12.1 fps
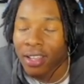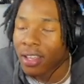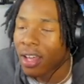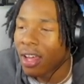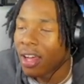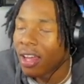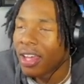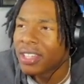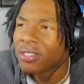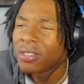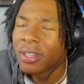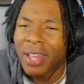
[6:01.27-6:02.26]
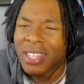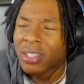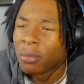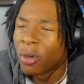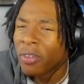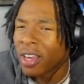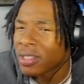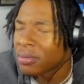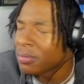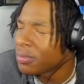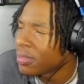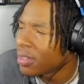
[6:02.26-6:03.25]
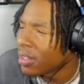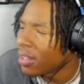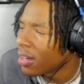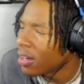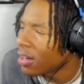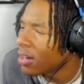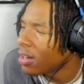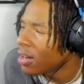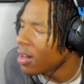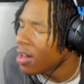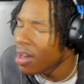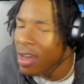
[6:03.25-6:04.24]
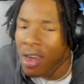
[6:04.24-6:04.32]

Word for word: uh In Too Deep. That's a movie or something? Yeah.